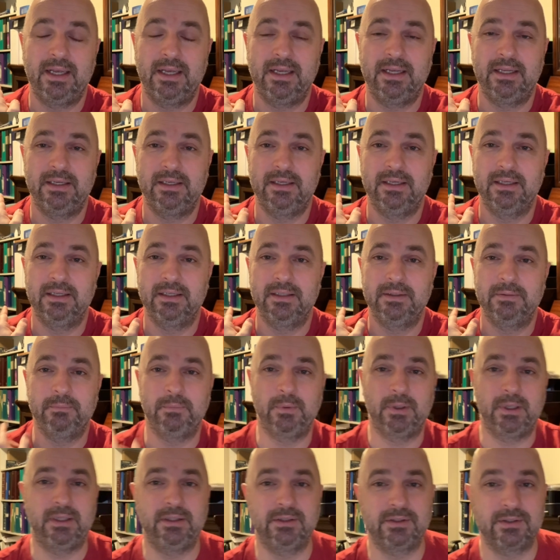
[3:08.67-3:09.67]
And um,
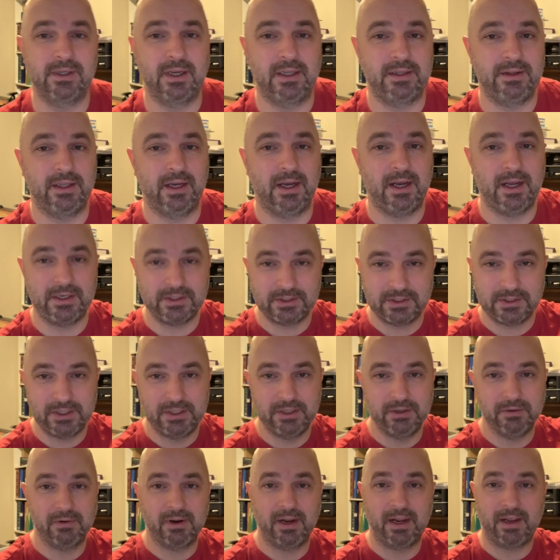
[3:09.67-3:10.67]
inside the hutch
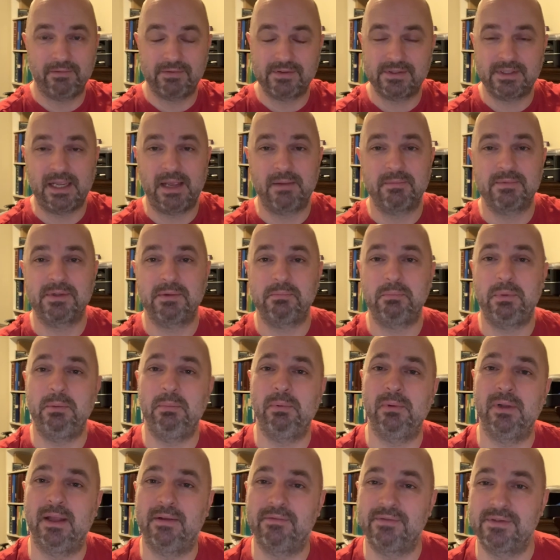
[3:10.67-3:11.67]
here, I have stamps that
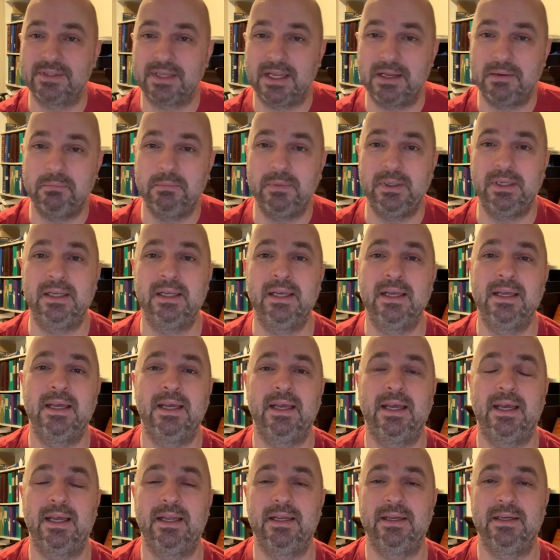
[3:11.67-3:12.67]
people have sent me
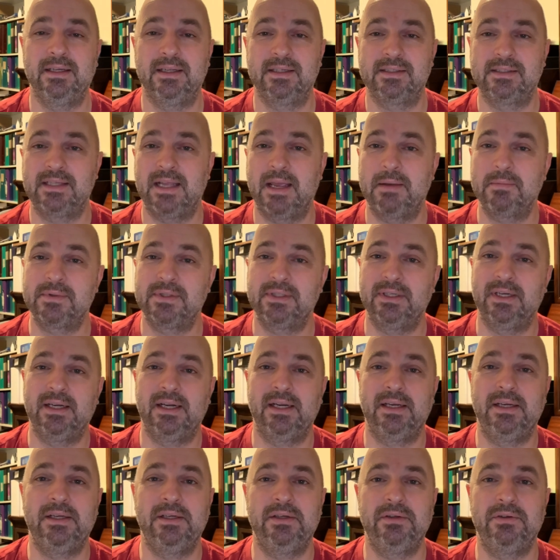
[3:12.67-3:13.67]
and uh, stamps that I
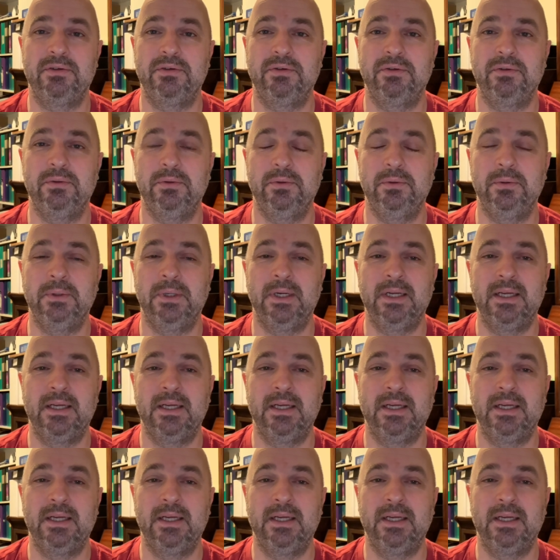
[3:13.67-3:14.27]
need to